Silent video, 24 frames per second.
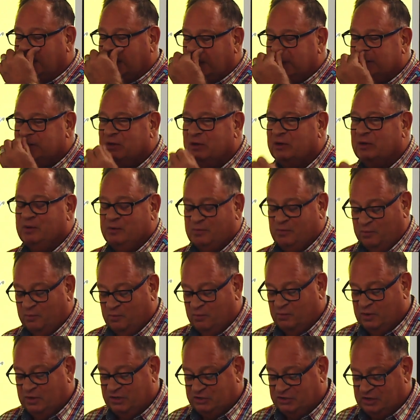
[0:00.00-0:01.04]
So
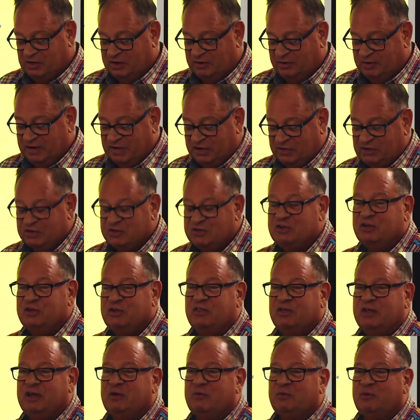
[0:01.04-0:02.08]
what generation do you
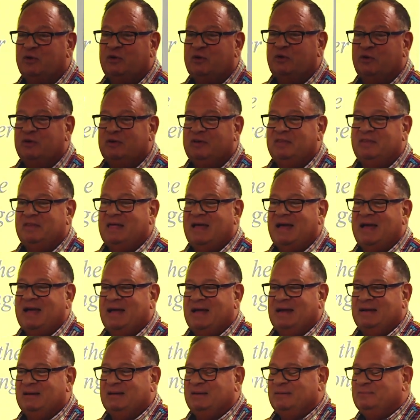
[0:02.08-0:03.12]
think wrote
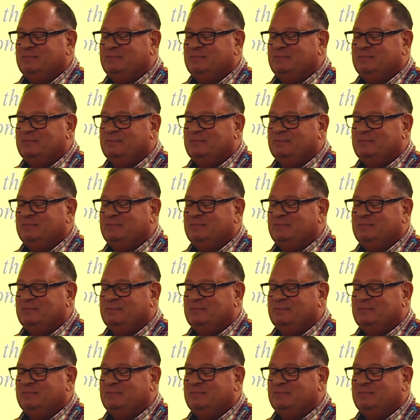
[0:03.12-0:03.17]
that?